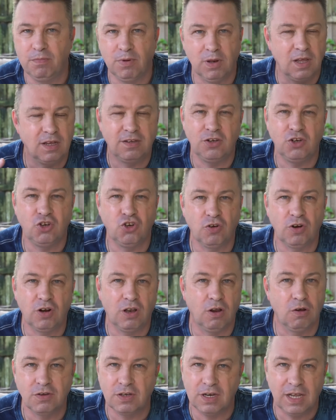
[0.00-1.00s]
places should
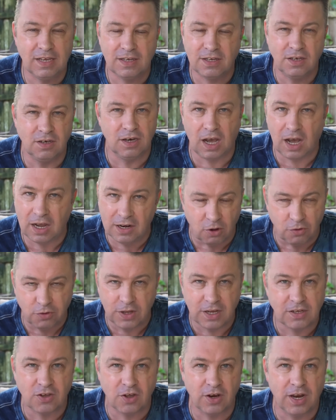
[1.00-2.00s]
close. It's, I don't
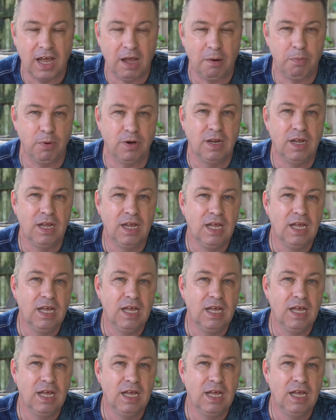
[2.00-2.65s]
think it's going to happen.